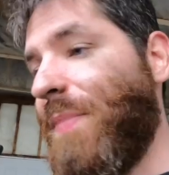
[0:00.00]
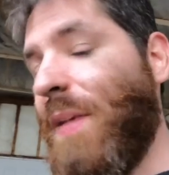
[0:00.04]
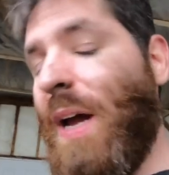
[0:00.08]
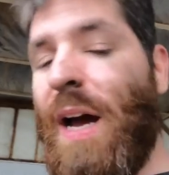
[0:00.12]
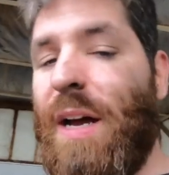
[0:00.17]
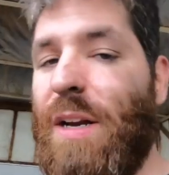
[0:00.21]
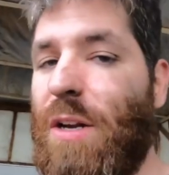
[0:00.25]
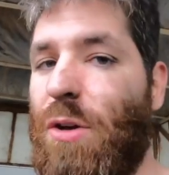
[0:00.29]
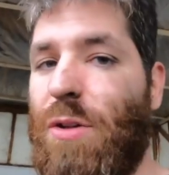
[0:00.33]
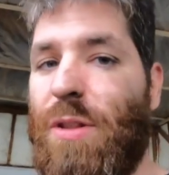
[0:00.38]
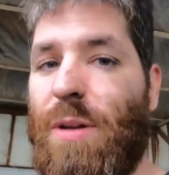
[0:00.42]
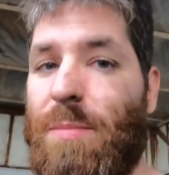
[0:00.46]

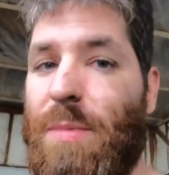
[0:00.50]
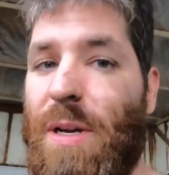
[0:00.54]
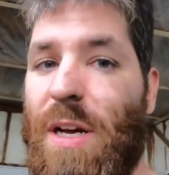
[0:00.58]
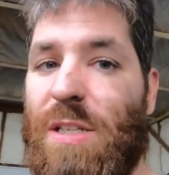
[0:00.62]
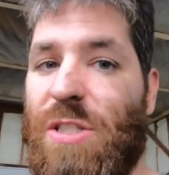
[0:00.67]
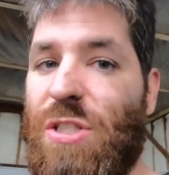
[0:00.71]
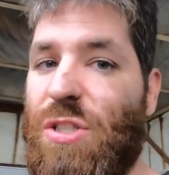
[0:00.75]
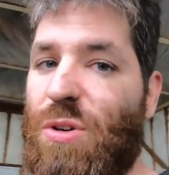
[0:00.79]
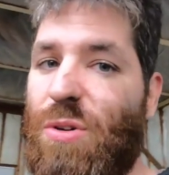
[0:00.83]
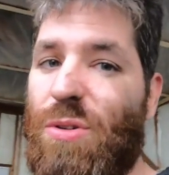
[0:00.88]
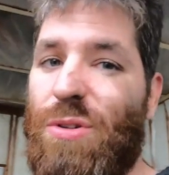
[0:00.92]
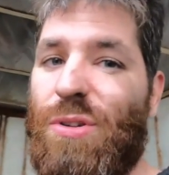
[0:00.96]
I know that I'm
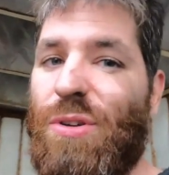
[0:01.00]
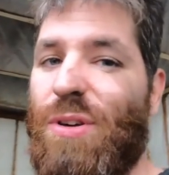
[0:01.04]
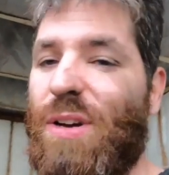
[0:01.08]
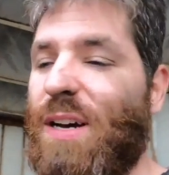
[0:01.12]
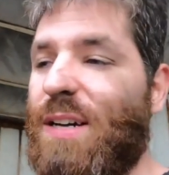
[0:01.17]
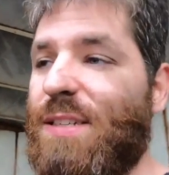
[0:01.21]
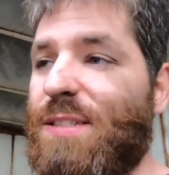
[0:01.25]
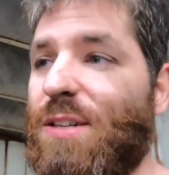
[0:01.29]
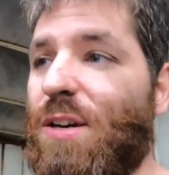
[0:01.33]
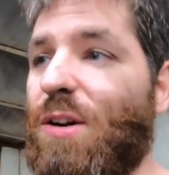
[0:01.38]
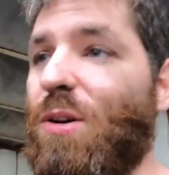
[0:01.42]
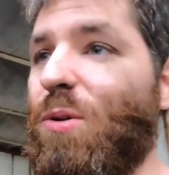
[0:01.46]
not showing you
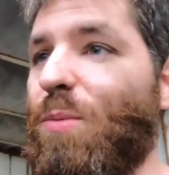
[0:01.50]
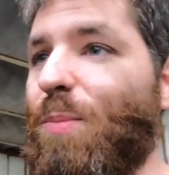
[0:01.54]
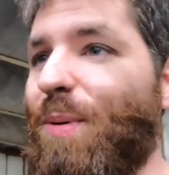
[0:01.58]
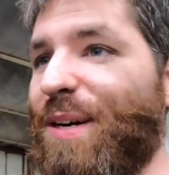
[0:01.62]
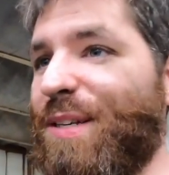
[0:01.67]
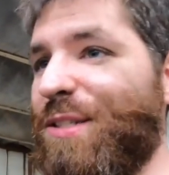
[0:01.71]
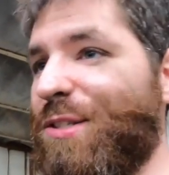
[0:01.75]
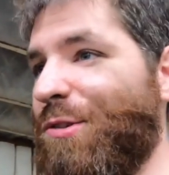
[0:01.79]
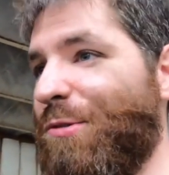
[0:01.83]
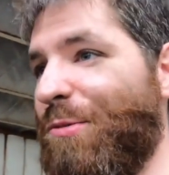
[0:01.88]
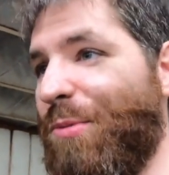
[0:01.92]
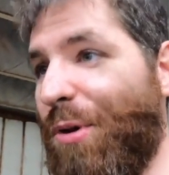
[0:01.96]
guys a whole
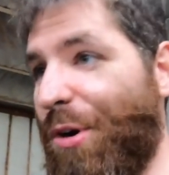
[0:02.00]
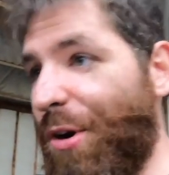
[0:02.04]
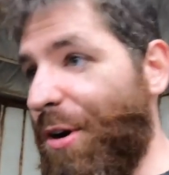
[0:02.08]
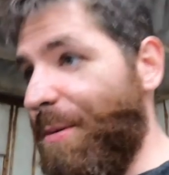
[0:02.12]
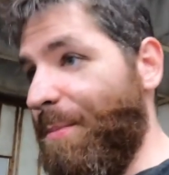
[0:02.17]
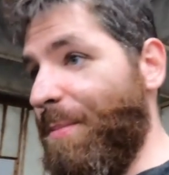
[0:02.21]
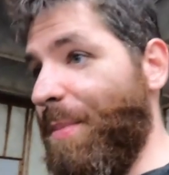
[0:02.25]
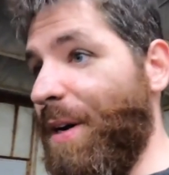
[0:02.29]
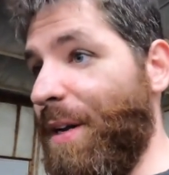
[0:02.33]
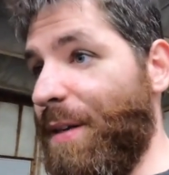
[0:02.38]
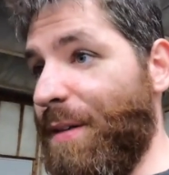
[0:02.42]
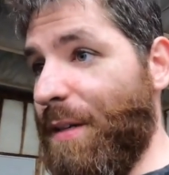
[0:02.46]
bunch of work,
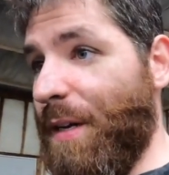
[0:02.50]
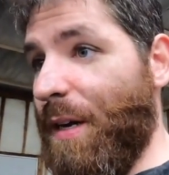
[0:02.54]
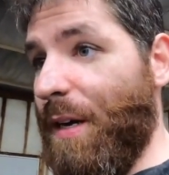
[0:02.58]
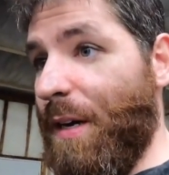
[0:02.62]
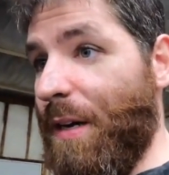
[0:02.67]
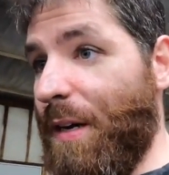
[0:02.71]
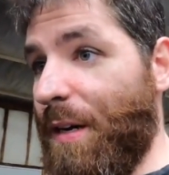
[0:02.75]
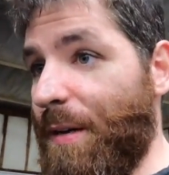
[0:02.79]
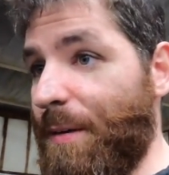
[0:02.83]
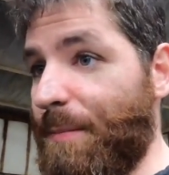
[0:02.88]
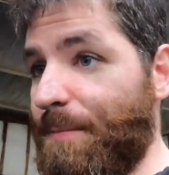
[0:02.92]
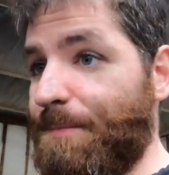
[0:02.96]
but
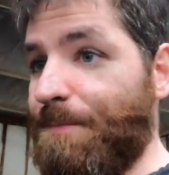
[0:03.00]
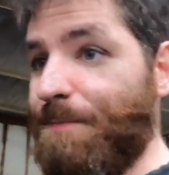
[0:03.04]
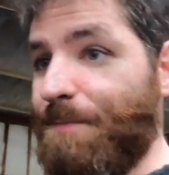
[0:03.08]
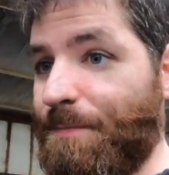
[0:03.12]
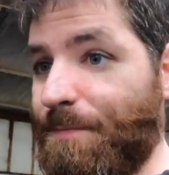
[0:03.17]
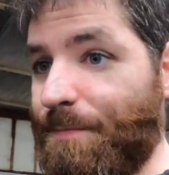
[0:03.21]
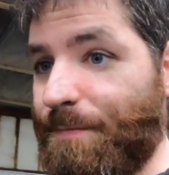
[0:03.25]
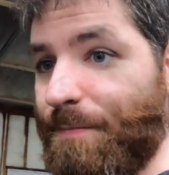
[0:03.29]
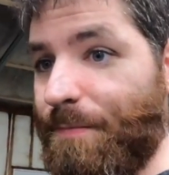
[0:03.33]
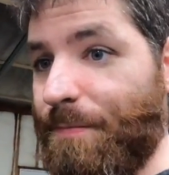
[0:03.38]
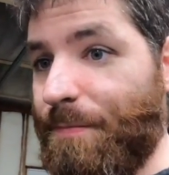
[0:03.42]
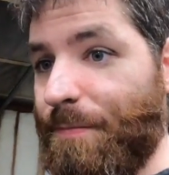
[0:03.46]

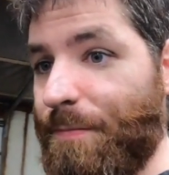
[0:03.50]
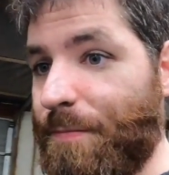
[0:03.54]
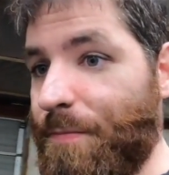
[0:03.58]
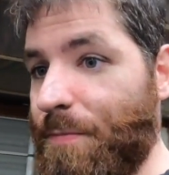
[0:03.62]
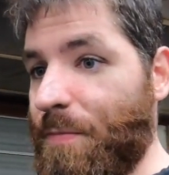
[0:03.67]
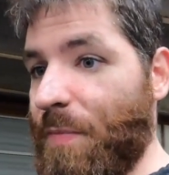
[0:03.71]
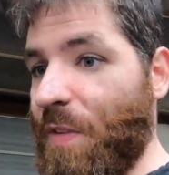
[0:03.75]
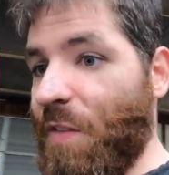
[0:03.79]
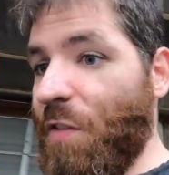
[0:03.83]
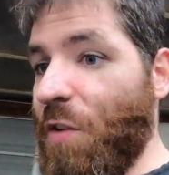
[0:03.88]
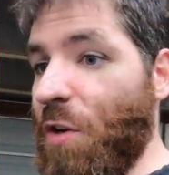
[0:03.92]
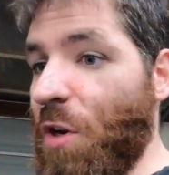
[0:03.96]

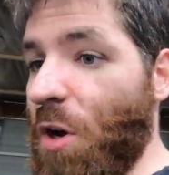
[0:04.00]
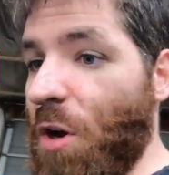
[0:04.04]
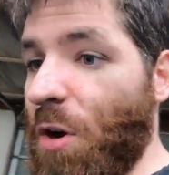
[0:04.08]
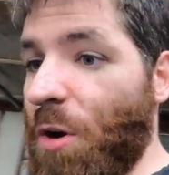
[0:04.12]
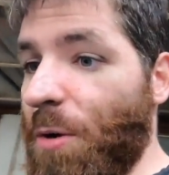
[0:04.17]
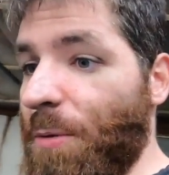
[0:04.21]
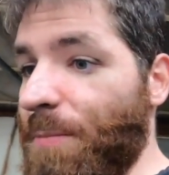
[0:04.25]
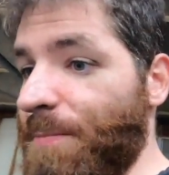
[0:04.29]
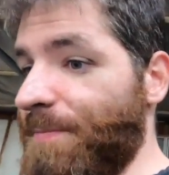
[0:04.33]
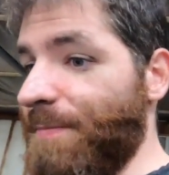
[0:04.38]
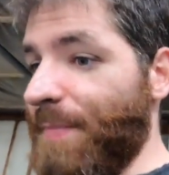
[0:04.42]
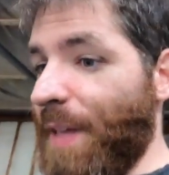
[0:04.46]
you
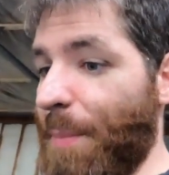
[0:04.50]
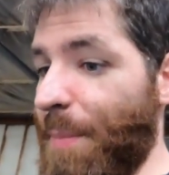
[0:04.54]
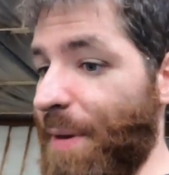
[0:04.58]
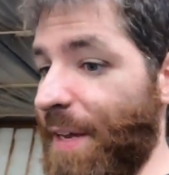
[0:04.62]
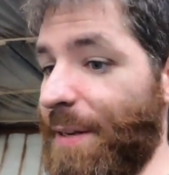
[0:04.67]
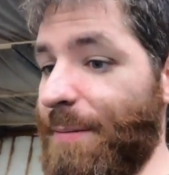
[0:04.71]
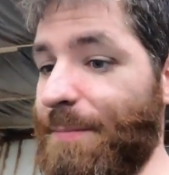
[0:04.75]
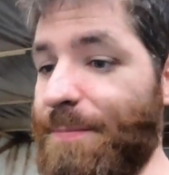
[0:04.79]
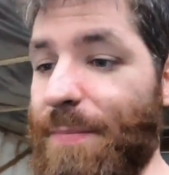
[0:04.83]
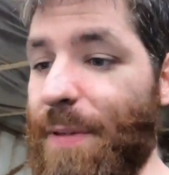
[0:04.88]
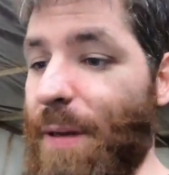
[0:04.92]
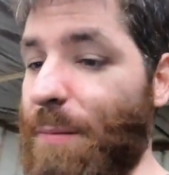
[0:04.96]
know, I
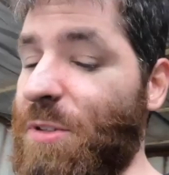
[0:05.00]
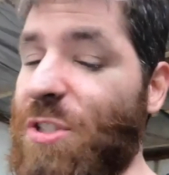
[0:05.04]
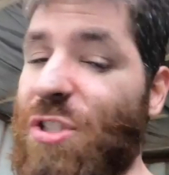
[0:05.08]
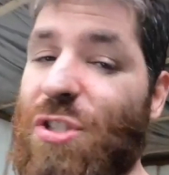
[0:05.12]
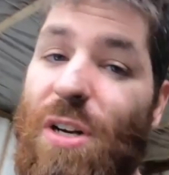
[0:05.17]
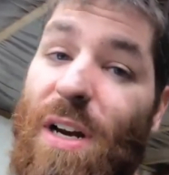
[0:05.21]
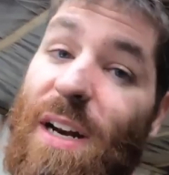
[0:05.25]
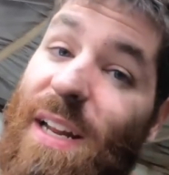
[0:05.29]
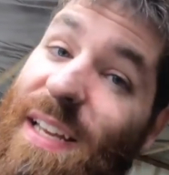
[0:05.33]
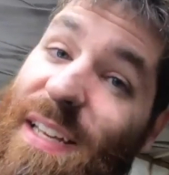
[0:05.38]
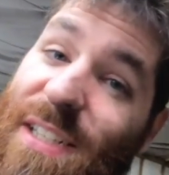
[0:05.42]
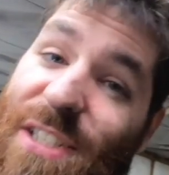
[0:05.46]
mean, I'm just
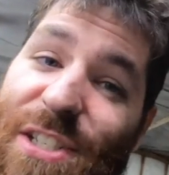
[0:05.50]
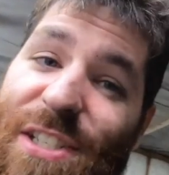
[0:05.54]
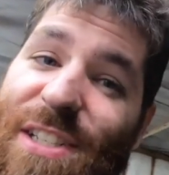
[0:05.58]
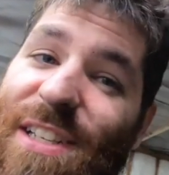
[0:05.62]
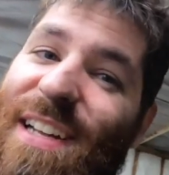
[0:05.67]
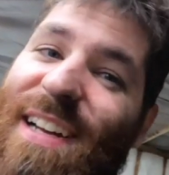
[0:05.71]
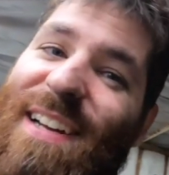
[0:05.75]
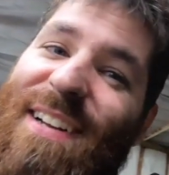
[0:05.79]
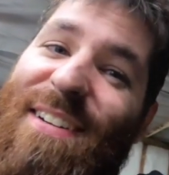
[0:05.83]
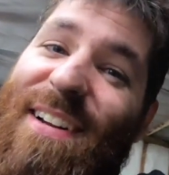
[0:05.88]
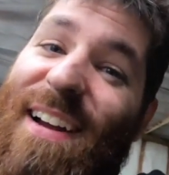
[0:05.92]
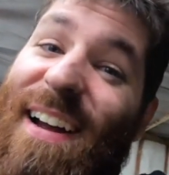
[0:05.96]
trying to get shit
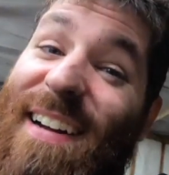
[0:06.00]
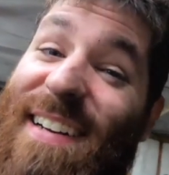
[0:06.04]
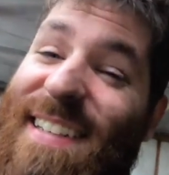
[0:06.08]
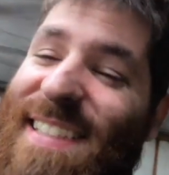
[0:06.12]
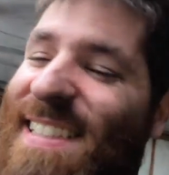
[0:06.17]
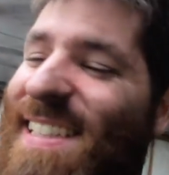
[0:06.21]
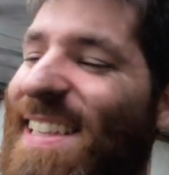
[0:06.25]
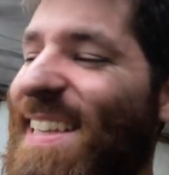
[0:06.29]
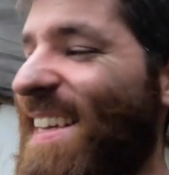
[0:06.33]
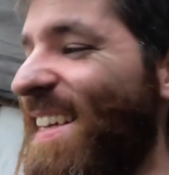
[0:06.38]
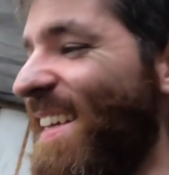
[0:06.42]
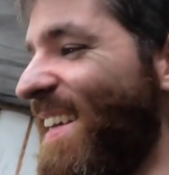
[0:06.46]
done,
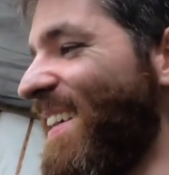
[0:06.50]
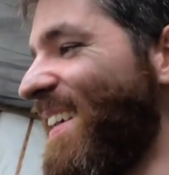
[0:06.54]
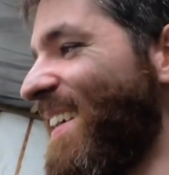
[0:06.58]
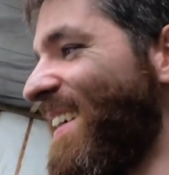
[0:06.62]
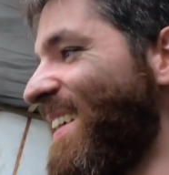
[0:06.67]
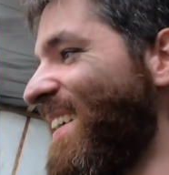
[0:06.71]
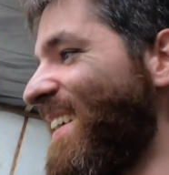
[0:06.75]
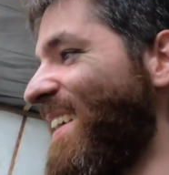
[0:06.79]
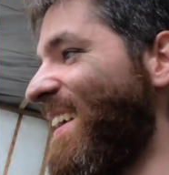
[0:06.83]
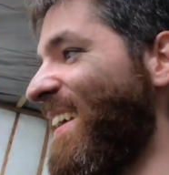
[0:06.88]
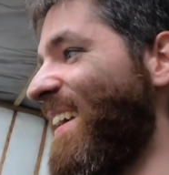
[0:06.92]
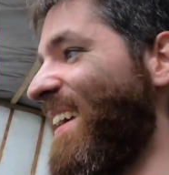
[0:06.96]
honestly.
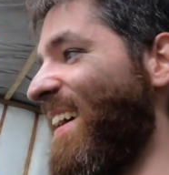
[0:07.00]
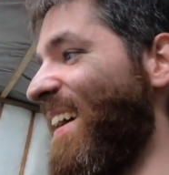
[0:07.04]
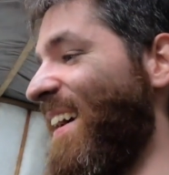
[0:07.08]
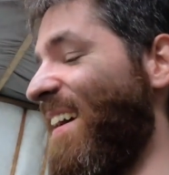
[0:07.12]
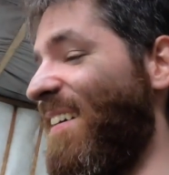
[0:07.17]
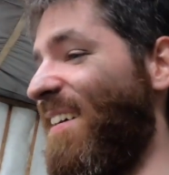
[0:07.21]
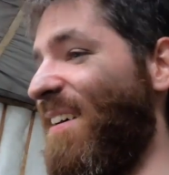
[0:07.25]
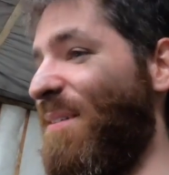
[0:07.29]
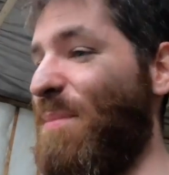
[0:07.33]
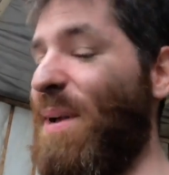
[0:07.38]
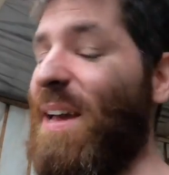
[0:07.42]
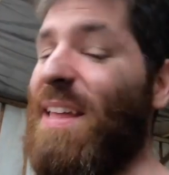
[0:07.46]

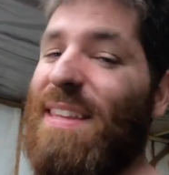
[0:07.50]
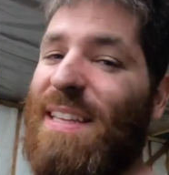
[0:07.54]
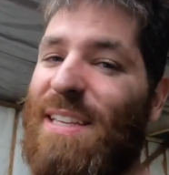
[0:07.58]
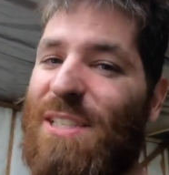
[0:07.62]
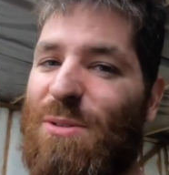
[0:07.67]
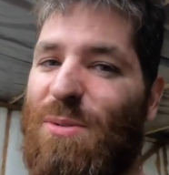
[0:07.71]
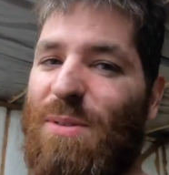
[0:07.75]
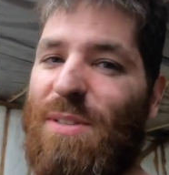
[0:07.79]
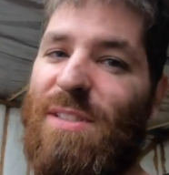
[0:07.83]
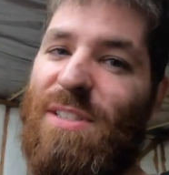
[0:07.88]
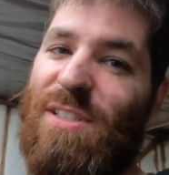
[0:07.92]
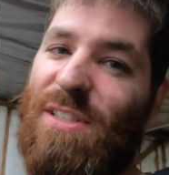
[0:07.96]
And
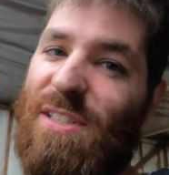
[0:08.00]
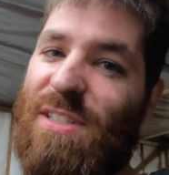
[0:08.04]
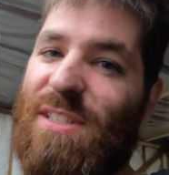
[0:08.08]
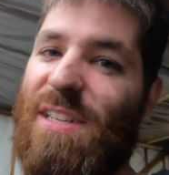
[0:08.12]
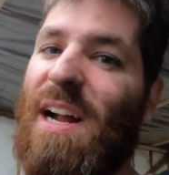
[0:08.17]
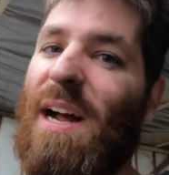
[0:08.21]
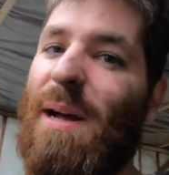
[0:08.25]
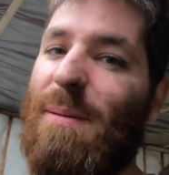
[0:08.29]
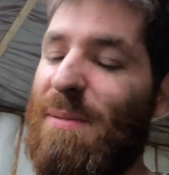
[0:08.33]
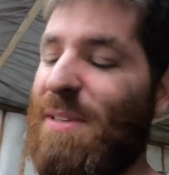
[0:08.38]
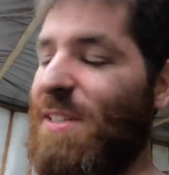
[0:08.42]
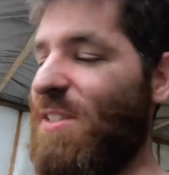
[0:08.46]
this was just
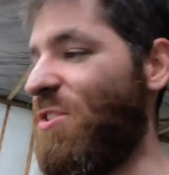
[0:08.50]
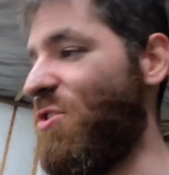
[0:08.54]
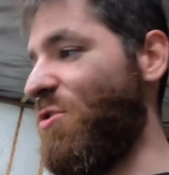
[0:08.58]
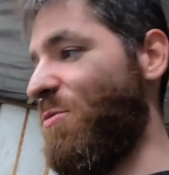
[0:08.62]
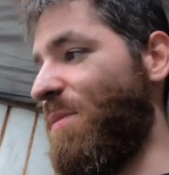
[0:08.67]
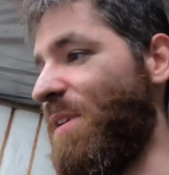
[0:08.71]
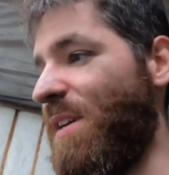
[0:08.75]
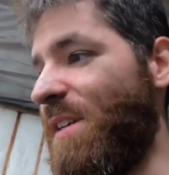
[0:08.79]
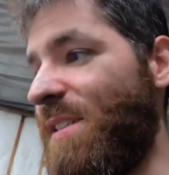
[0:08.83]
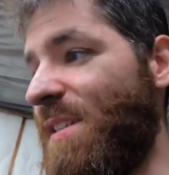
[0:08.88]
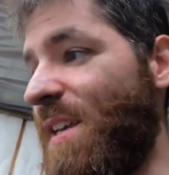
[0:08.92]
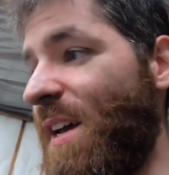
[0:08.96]
time
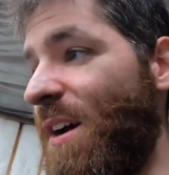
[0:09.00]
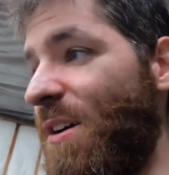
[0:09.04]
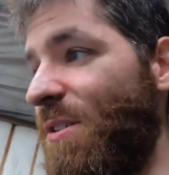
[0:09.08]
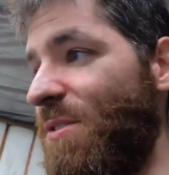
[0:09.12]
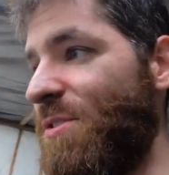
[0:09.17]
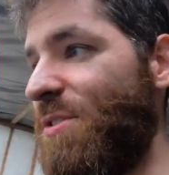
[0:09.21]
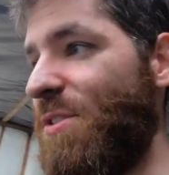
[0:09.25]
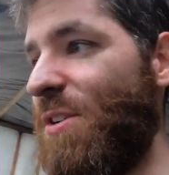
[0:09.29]
consuming as hell.